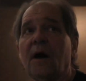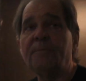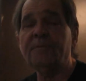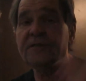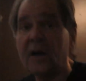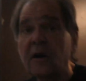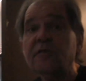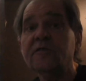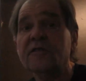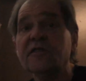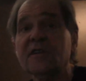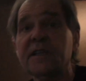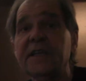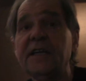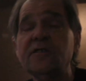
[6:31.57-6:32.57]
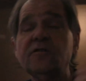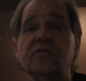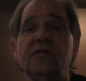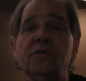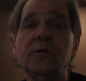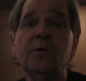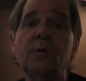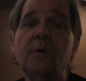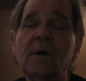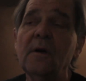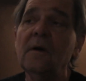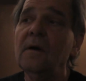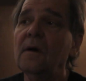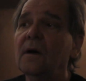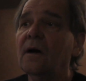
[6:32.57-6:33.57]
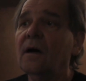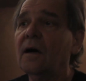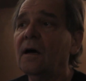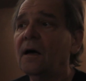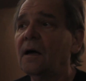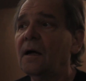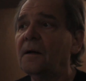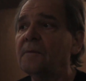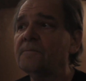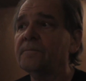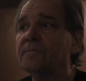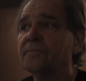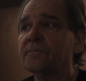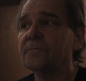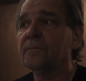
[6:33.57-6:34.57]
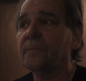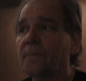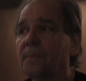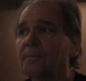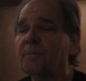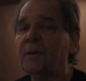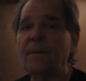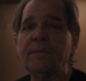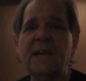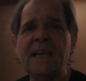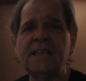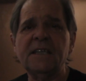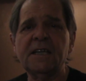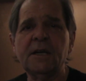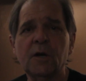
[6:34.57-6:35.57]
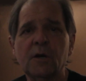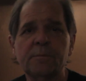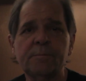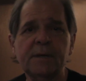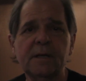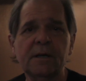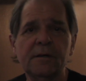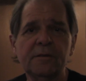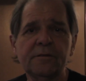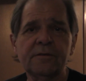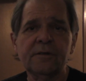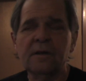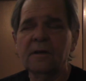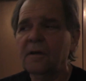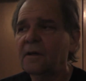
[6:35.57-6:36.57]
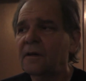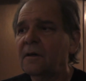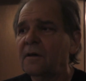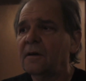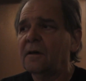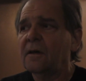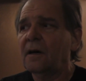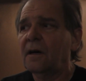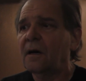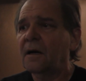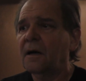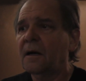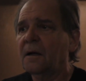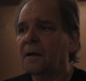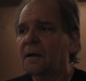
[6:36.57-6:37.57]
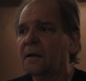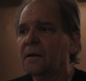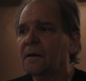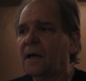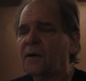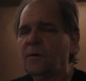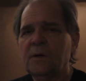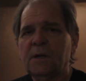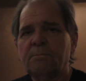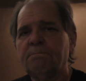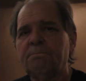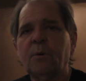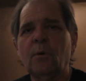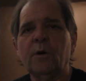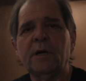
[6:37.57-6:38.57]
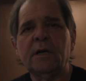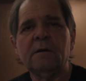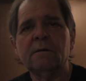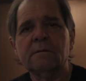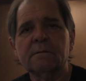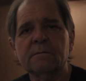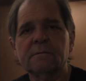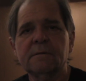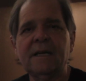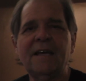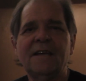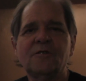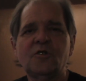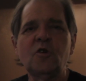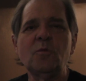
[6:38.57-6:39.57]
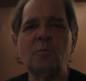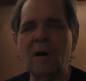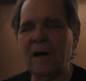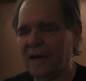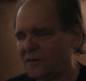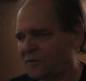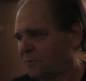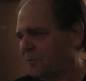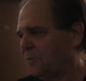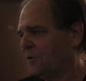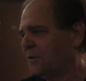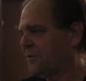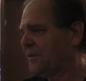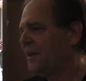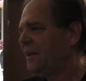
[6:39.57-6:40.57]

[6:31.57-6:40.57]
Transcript: Upstairs it's clean too, but I'm going to end it here because I don't want to bore you too much with